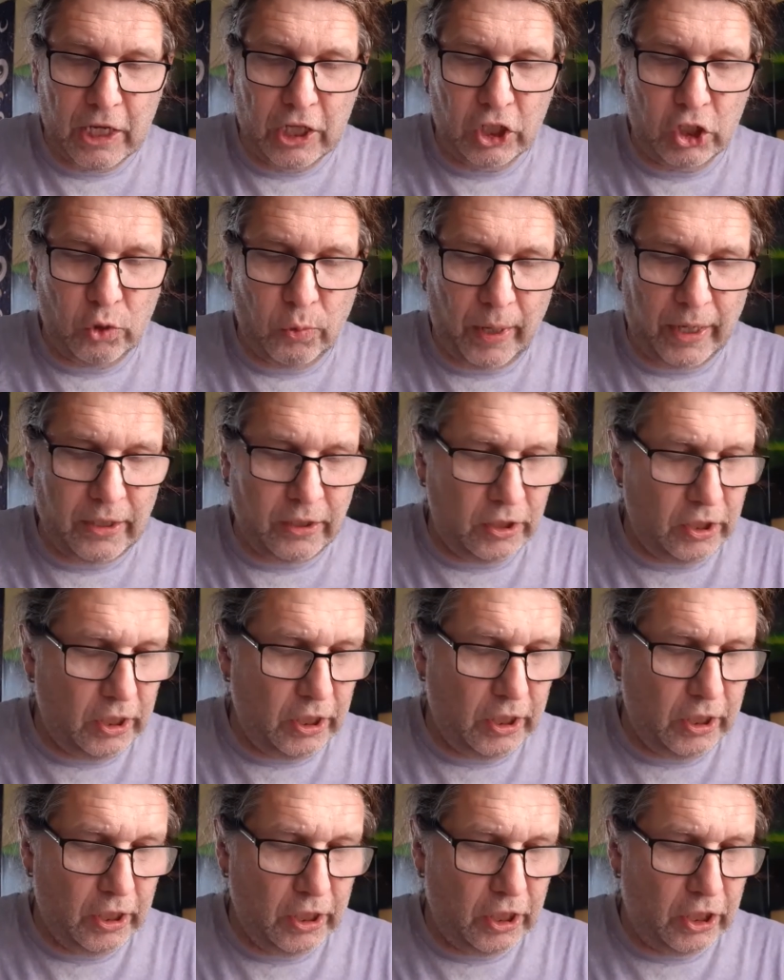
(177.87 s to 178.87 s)

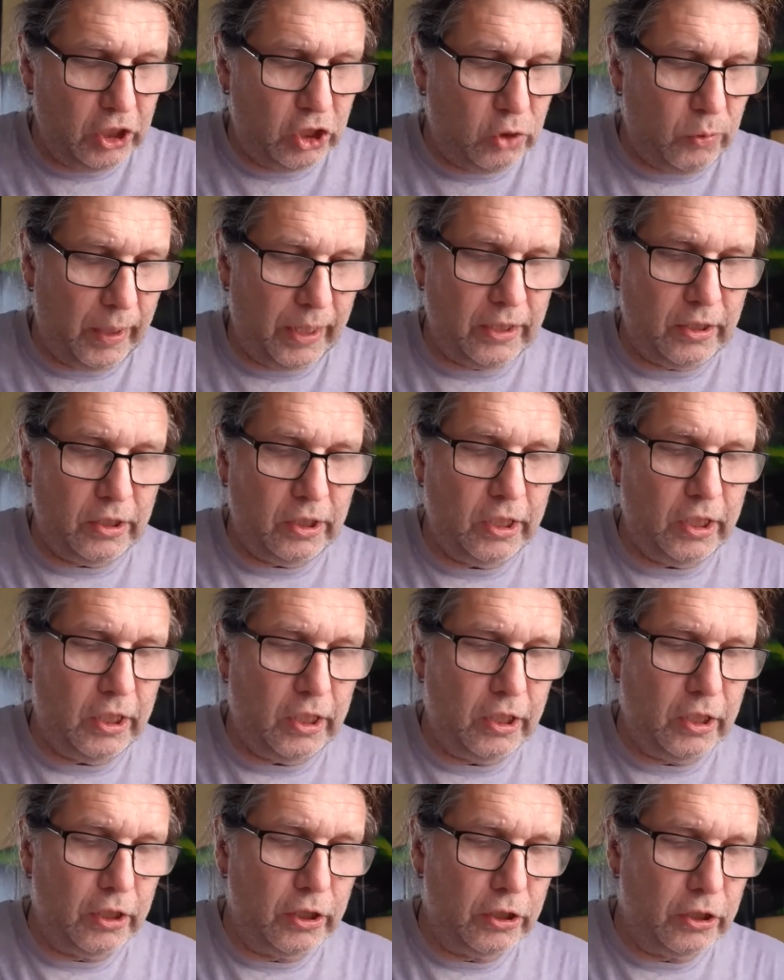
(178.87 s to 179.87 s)
20
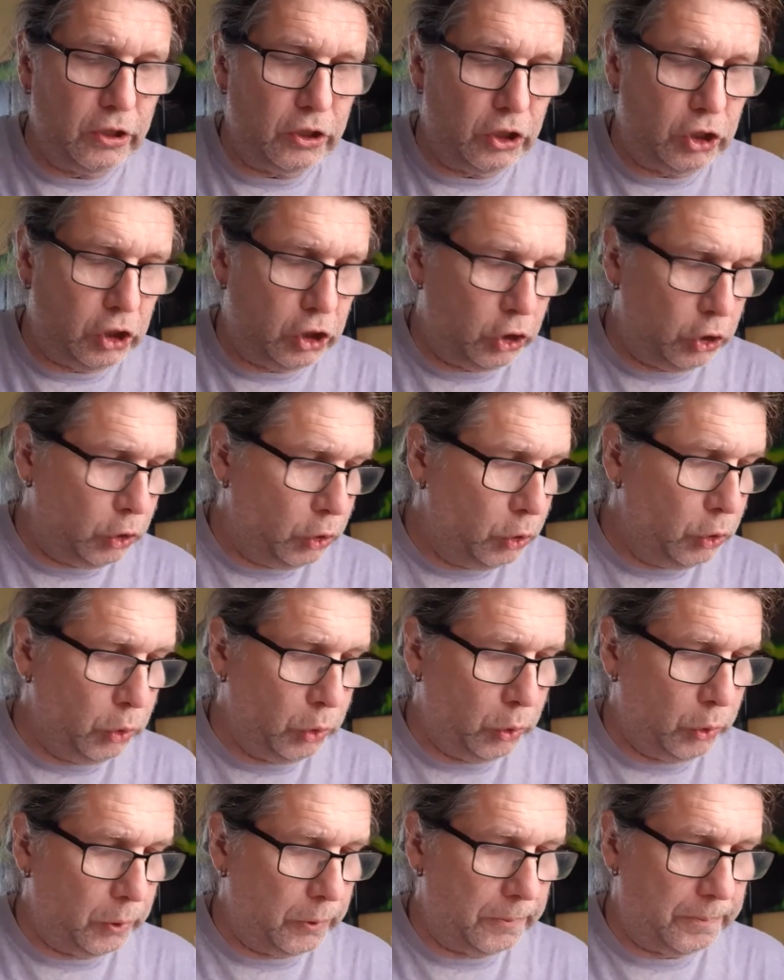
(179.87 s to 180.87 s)

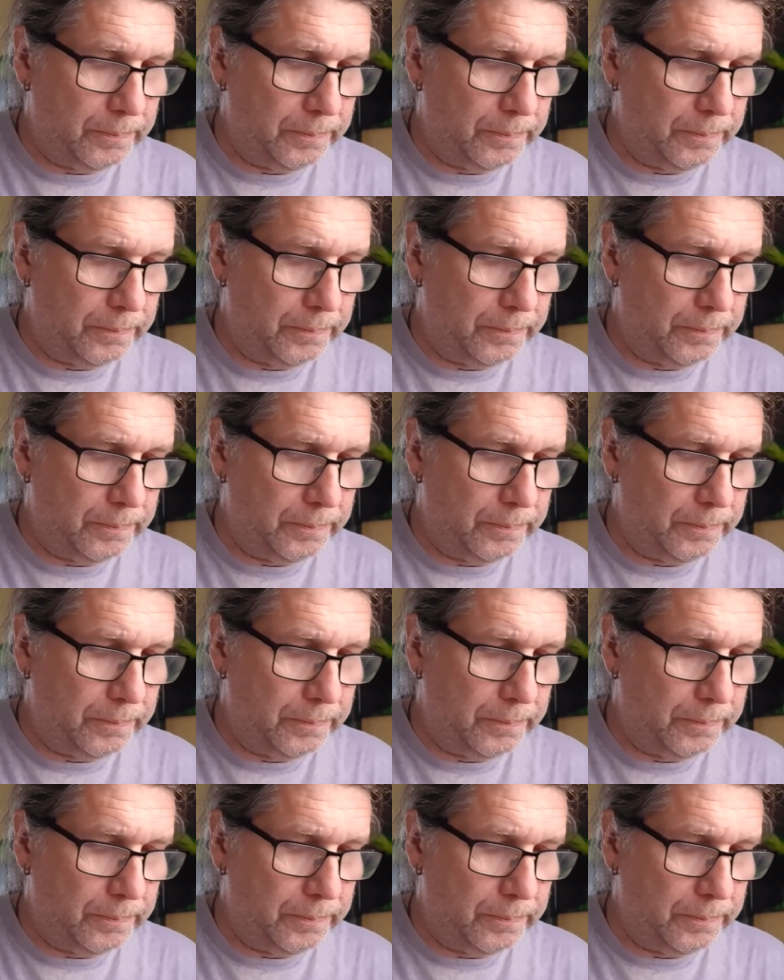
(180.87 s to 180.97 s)
22.